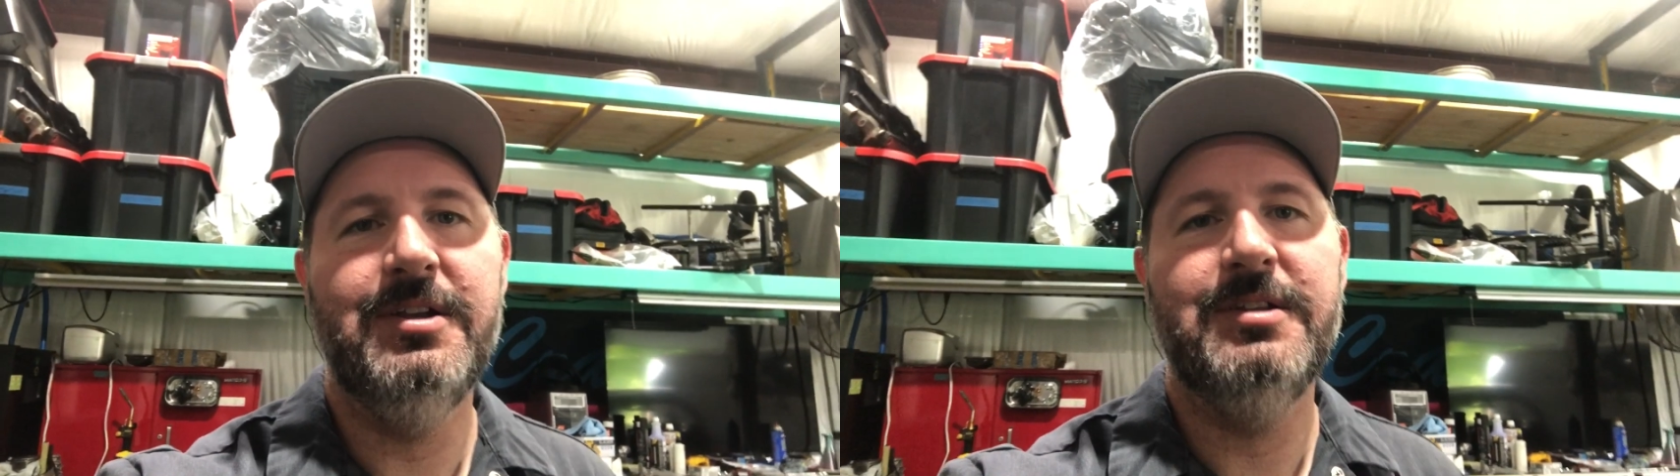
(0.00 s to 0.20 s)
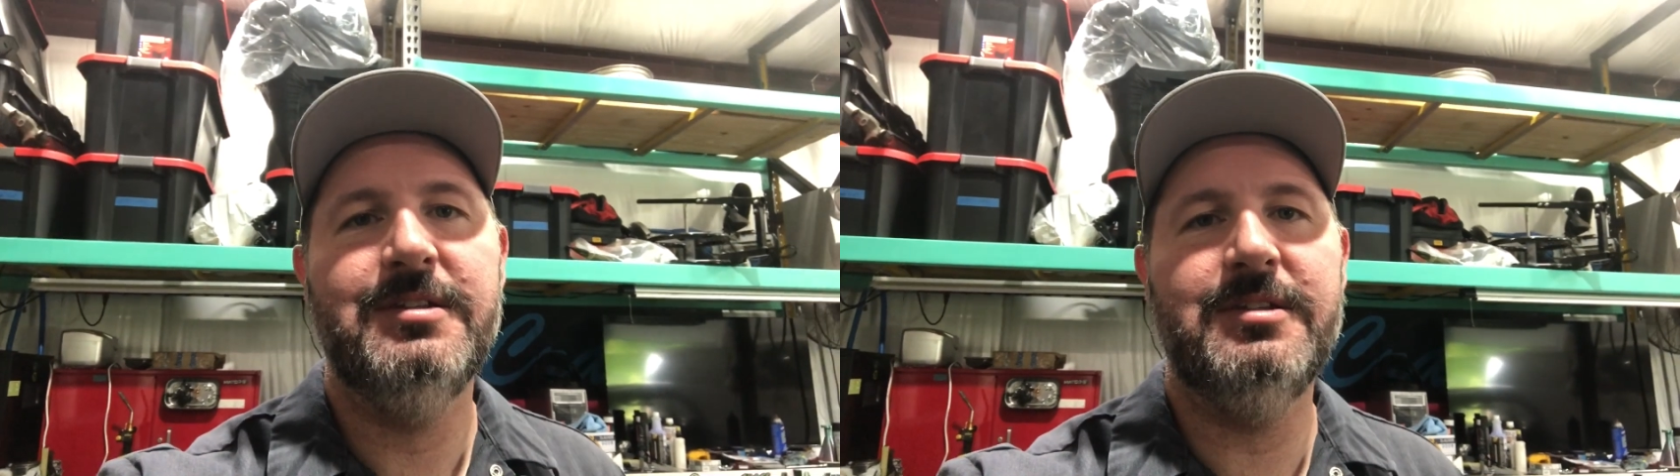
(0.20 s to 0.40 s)

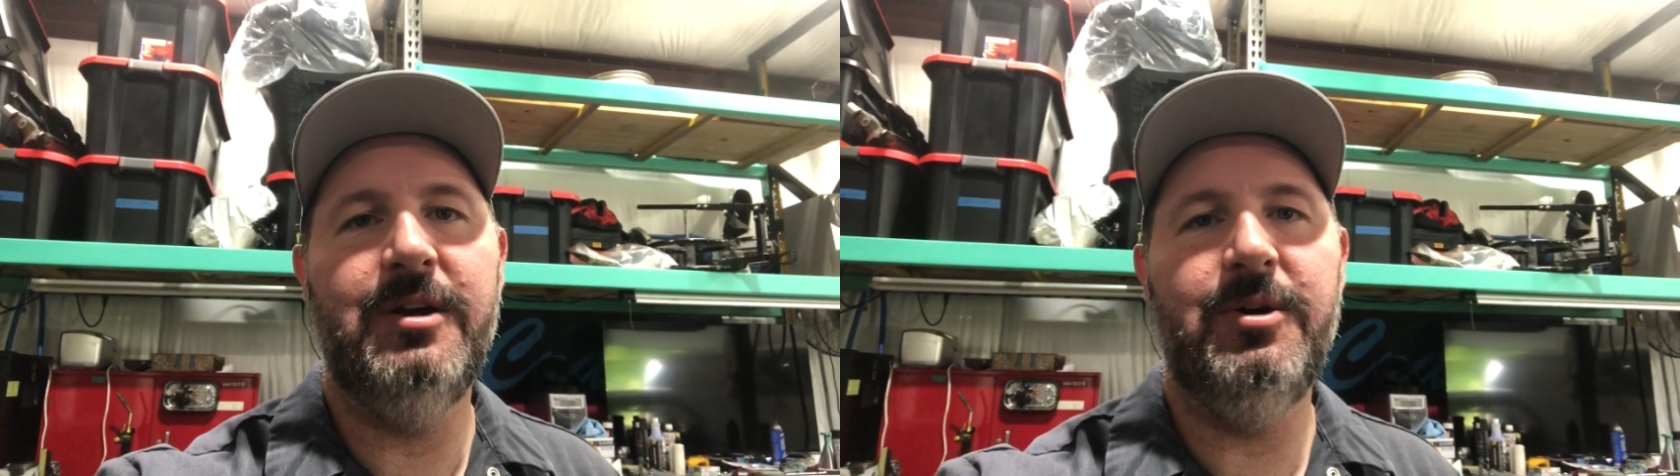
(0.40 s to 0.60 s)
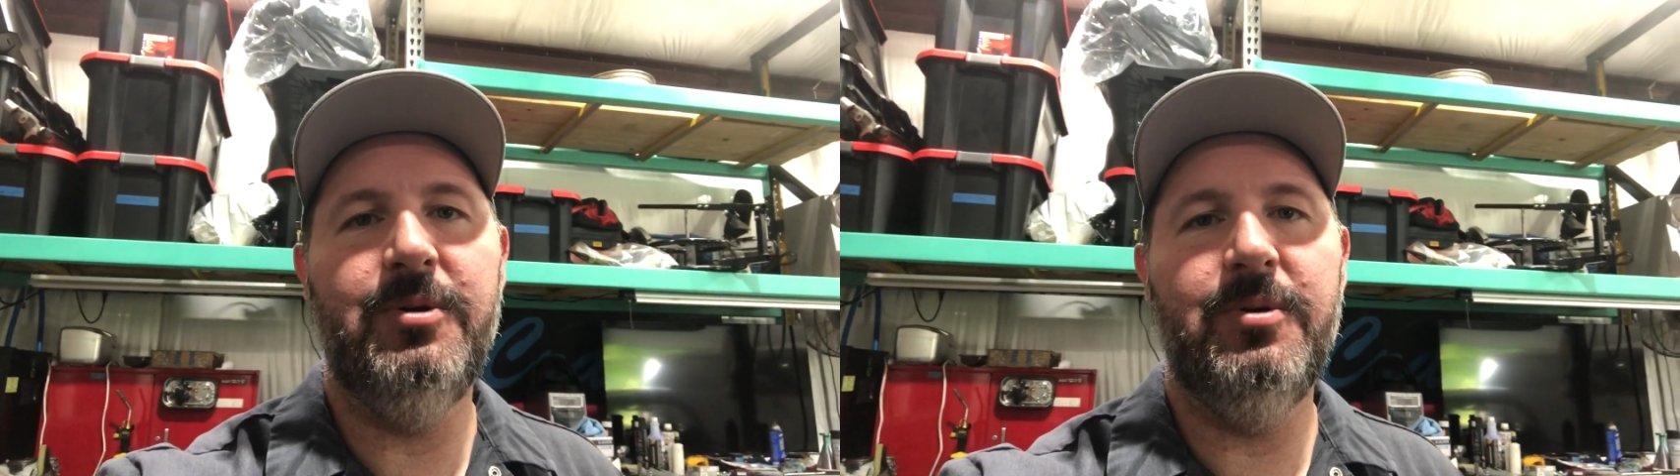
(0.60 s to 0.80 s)

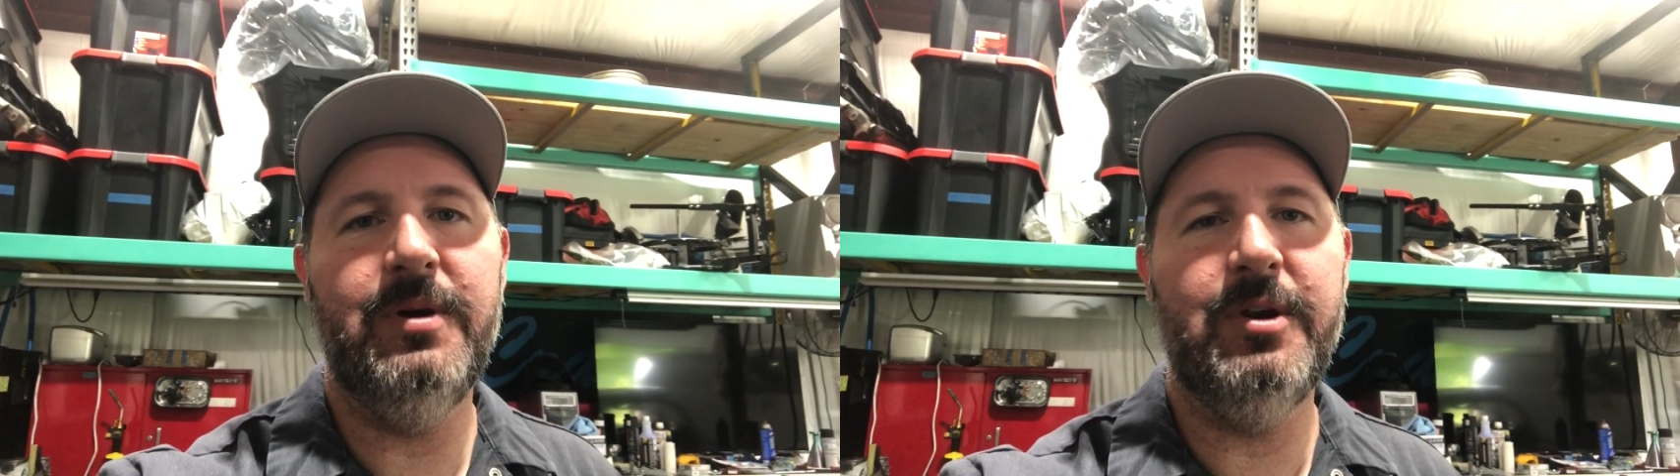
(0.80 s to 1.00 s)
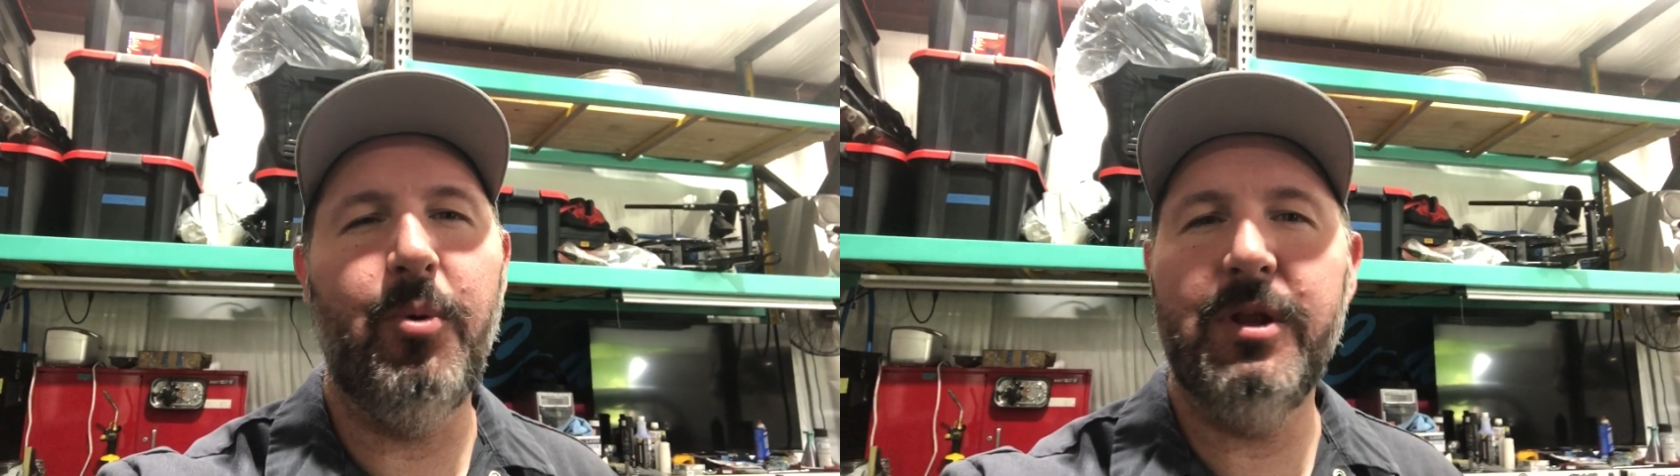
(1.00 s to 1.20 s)
So I
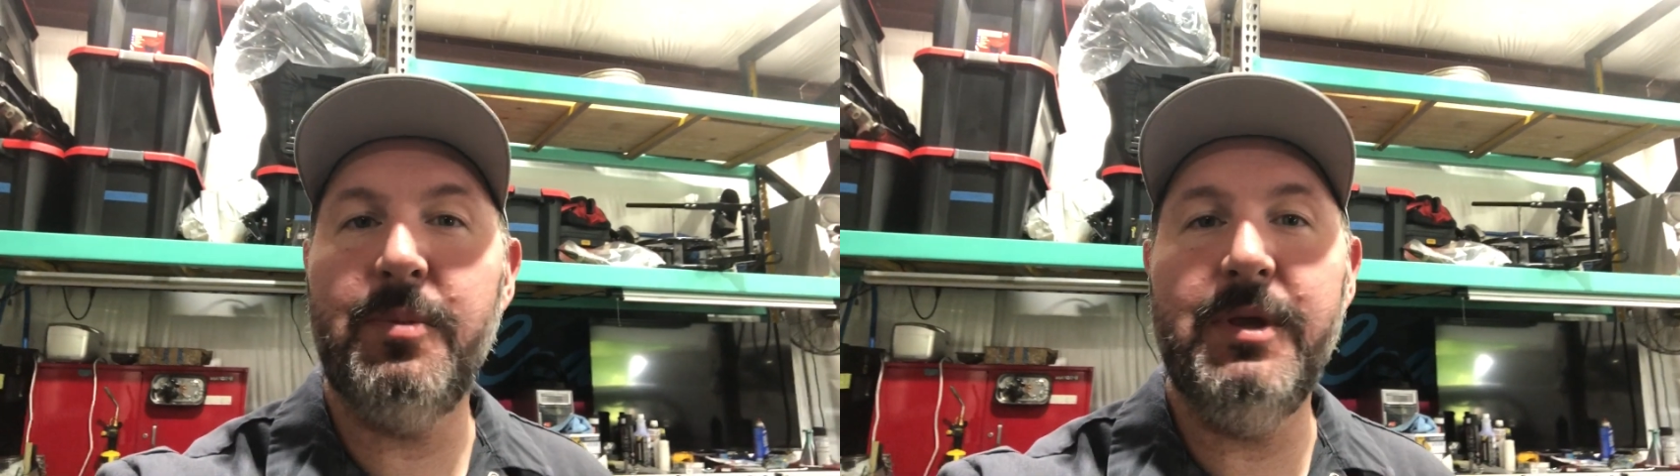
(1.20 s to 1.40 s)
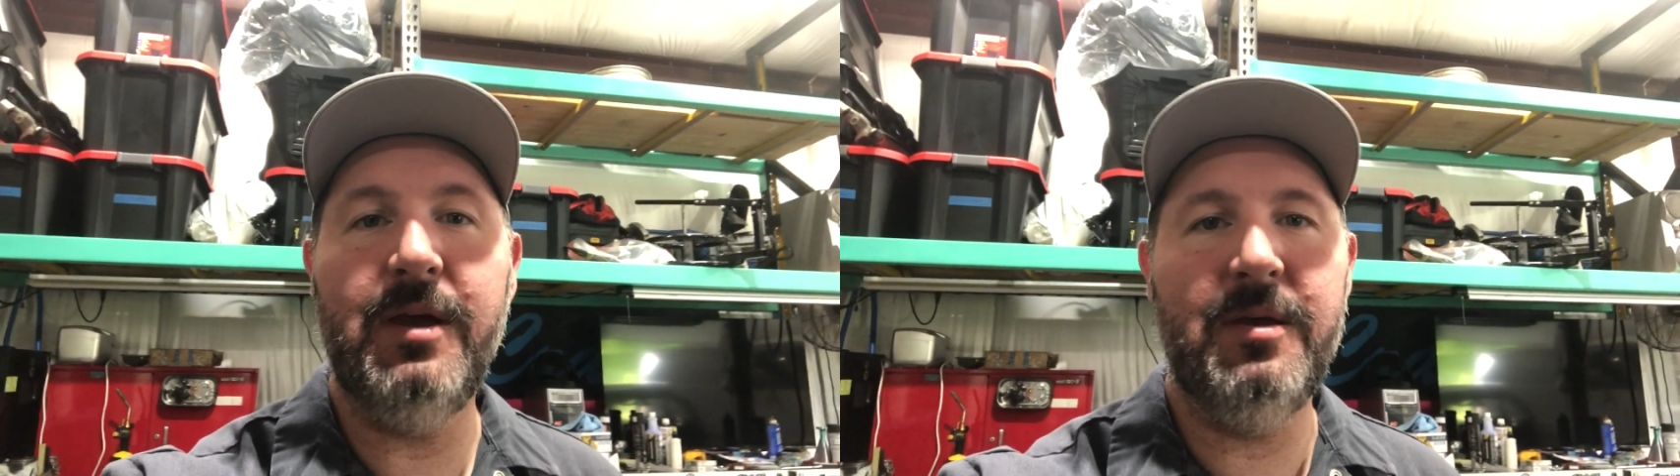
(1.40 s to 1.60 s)
don't want it to
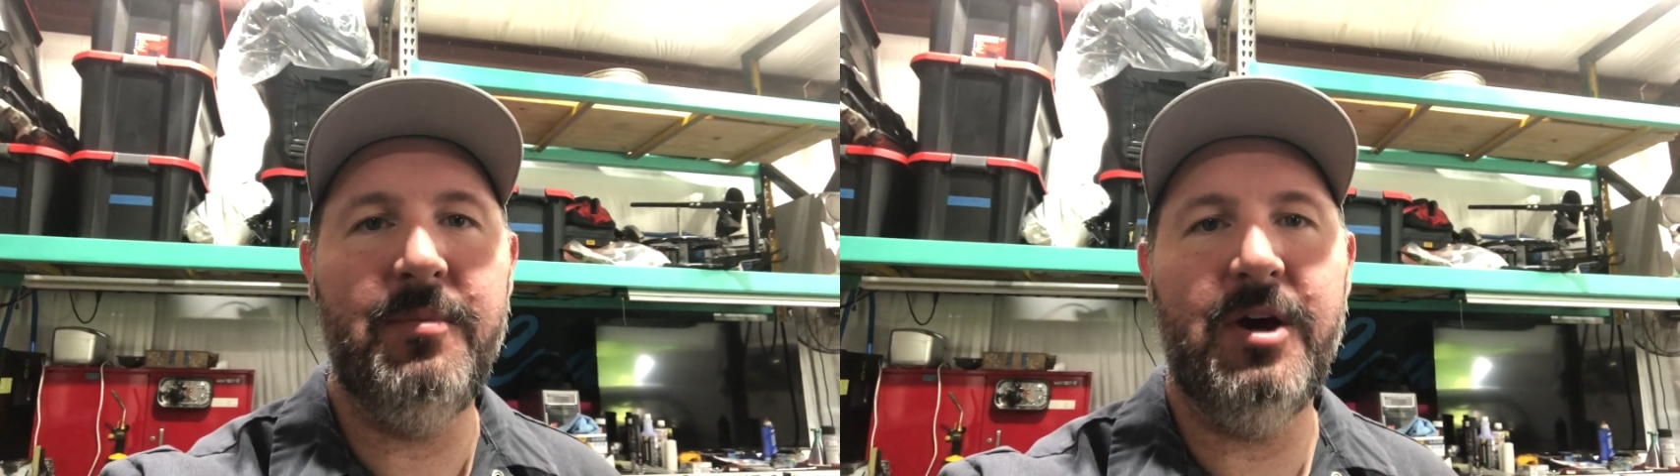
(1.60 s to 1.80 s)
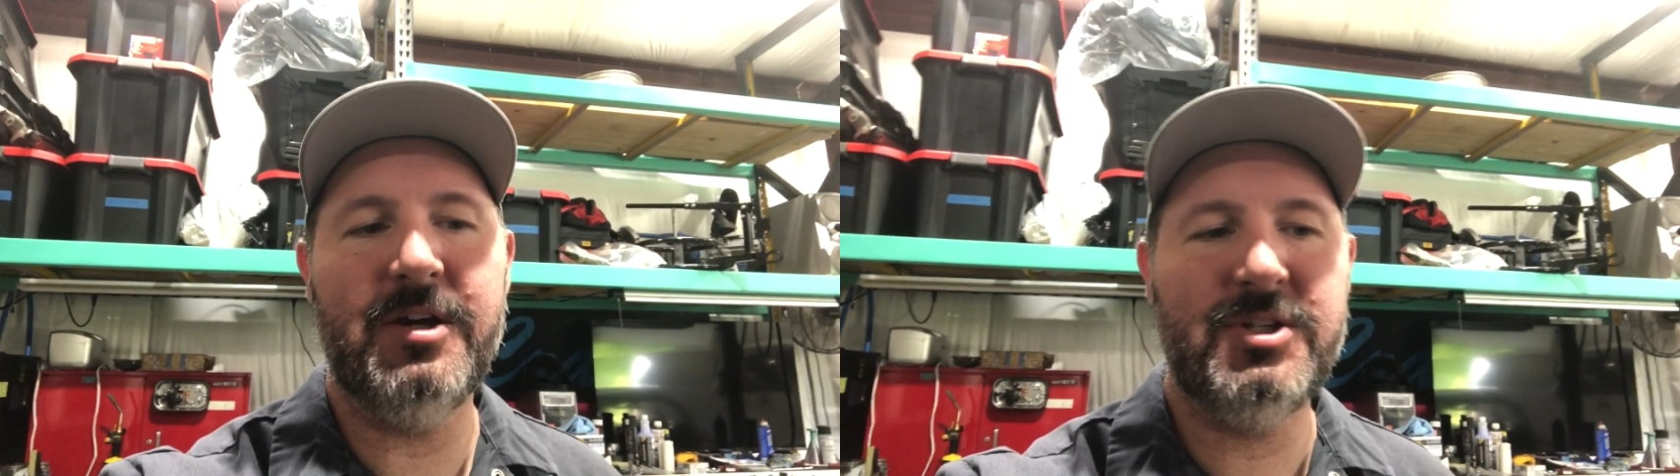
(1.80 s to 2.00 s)
be
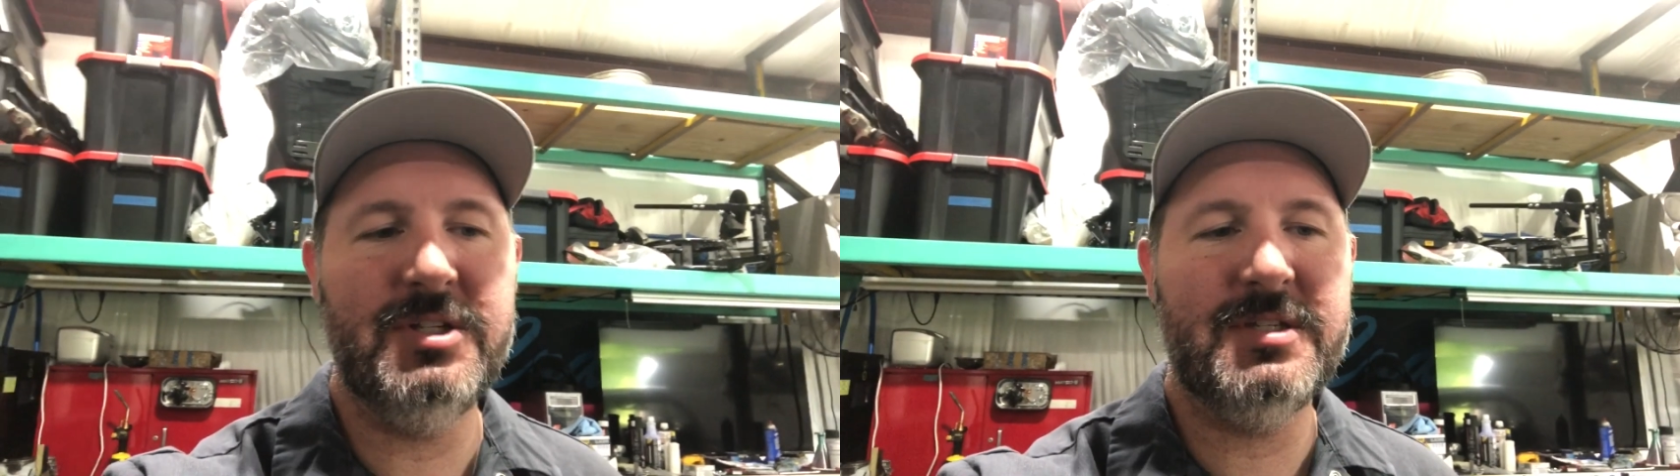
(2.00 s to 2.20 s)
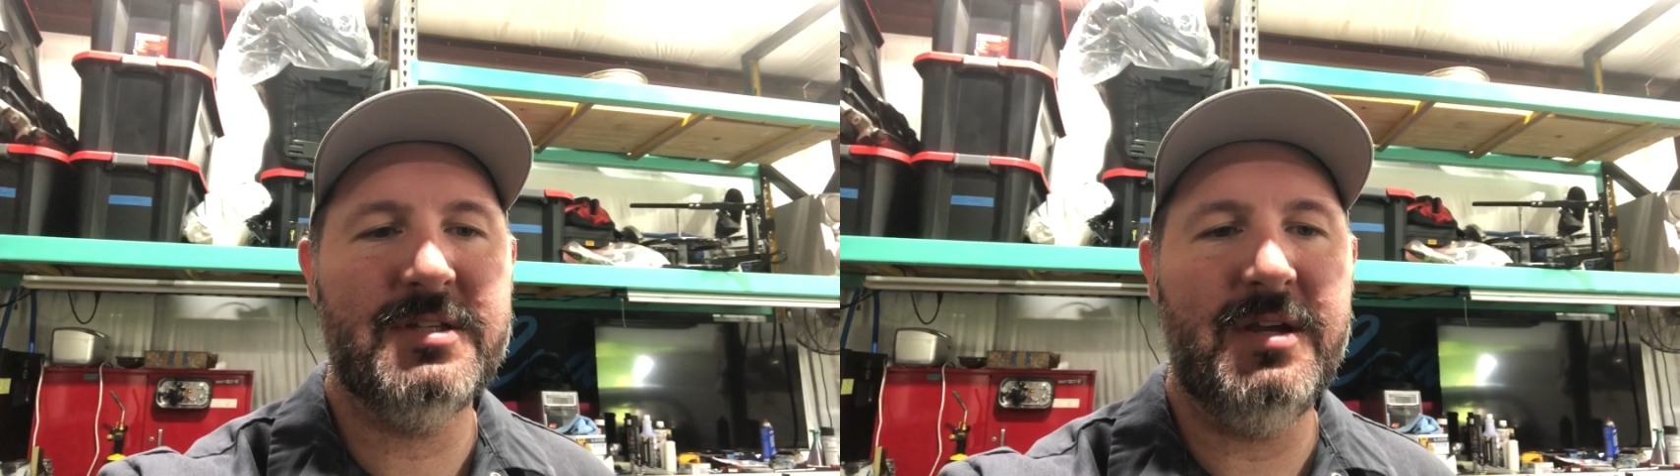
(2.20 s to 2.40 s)

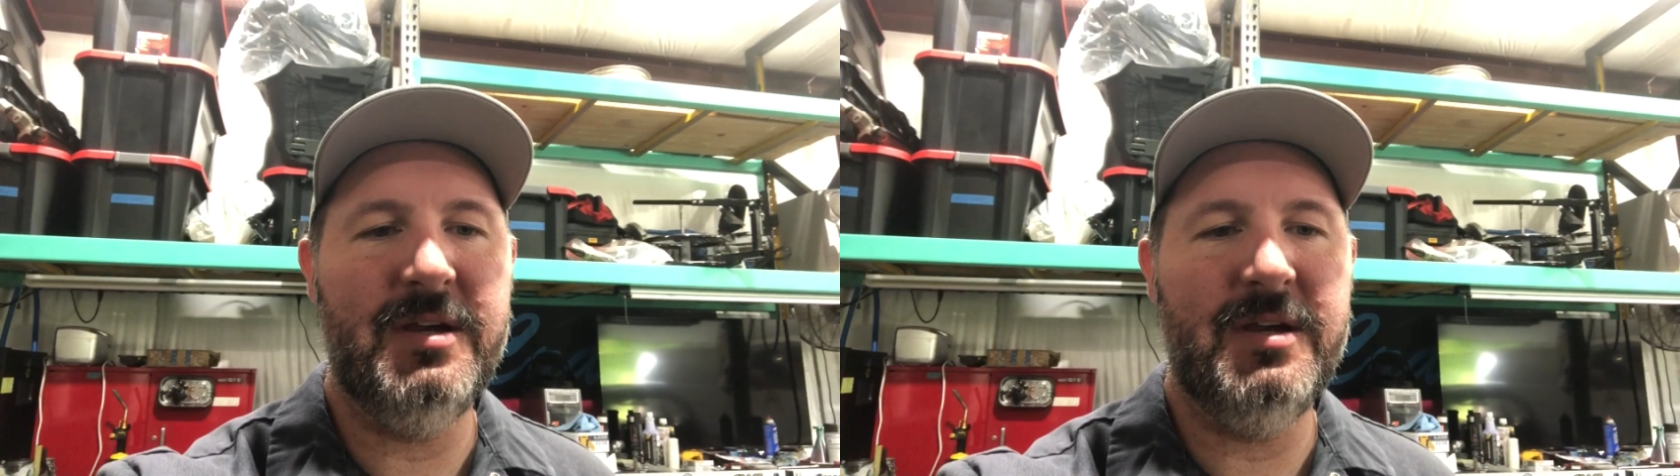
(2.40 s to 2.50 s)
obnoxious,